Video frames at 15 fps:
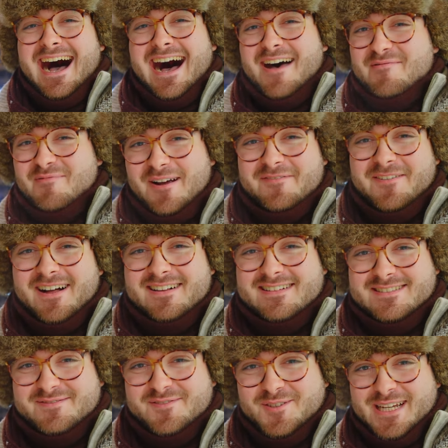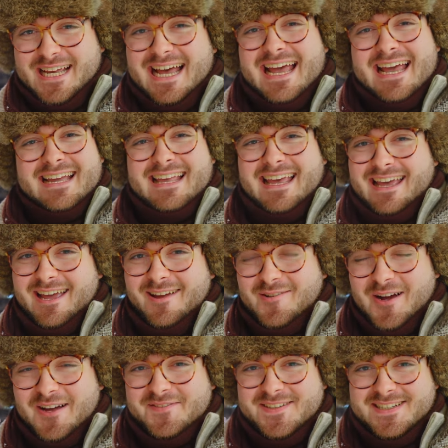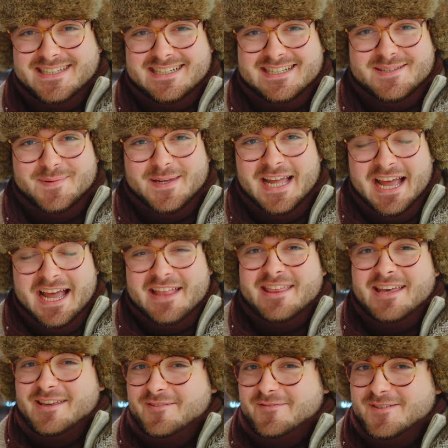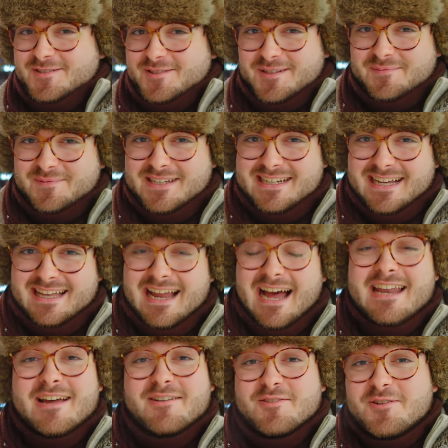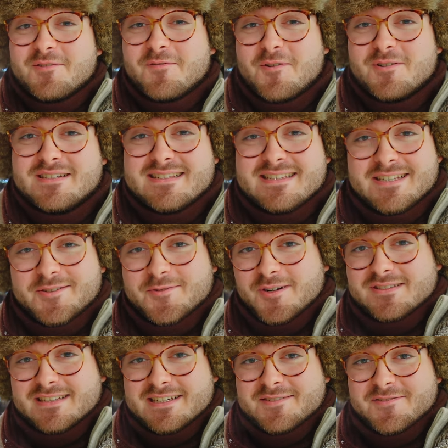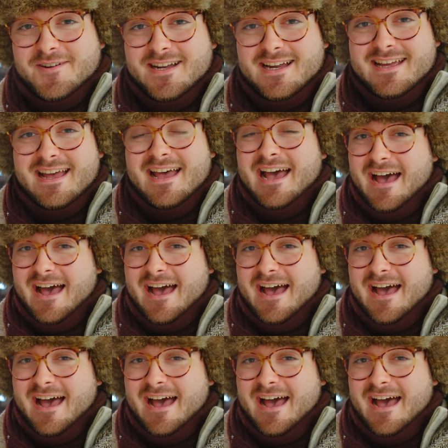I'm Rafael Di Furia, aka Rafi D is me. Thank you for joining me again, and I look forward to seeing you all next Friday.